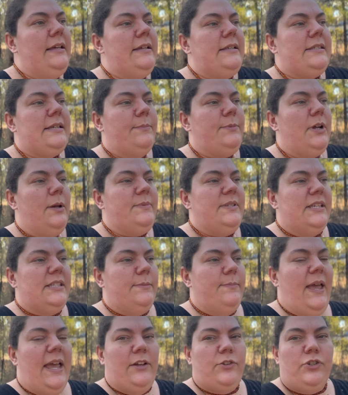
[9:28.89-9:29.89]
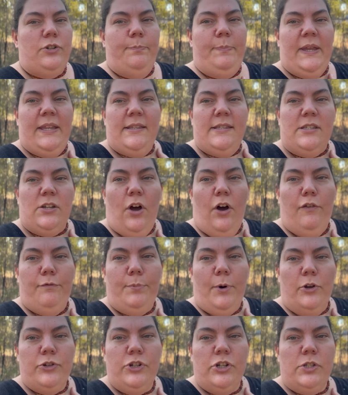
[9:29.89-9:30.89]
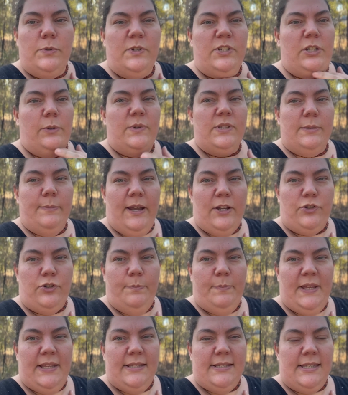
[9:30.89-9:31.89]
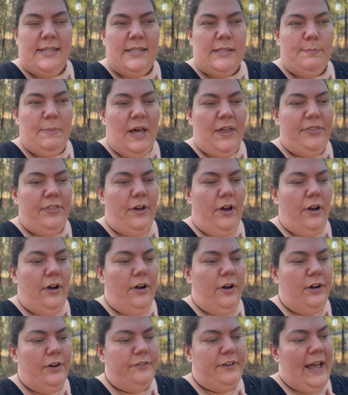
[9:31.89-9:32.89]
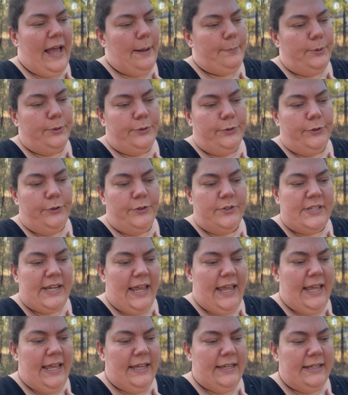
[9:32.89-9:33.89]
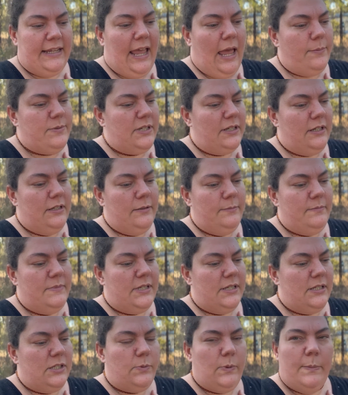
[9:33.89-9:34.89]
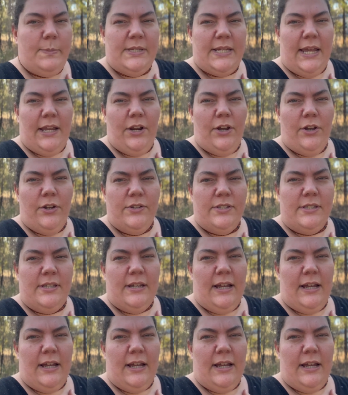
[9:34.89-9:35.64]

Sometimes there's some extra bins of produce, which there was some extra bins this month of apples and capsicums and sweet potatoes.